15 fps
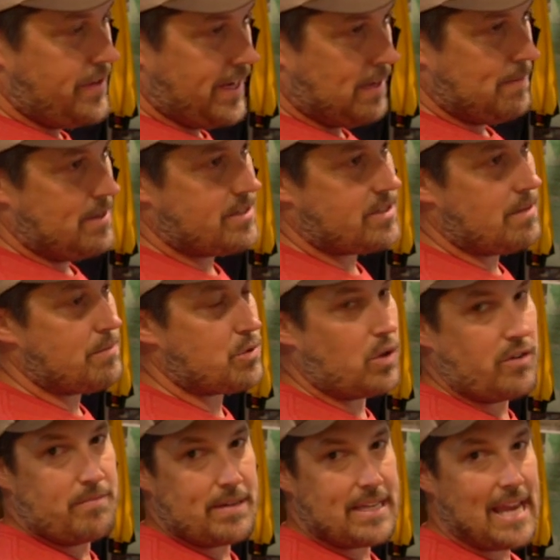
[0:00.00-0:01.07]
thinking about some
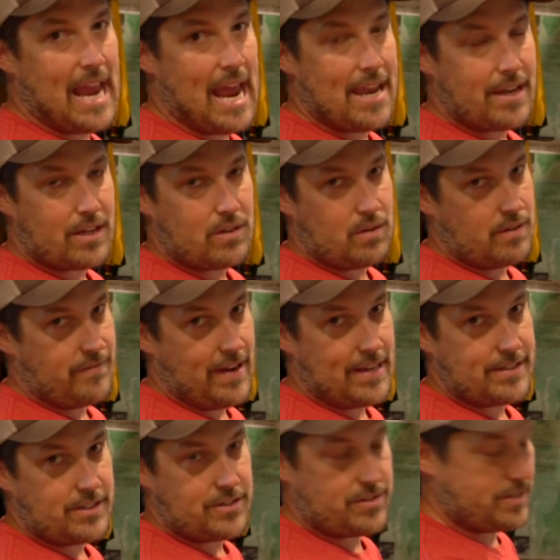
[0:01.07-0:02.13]
sort of mechanical advantage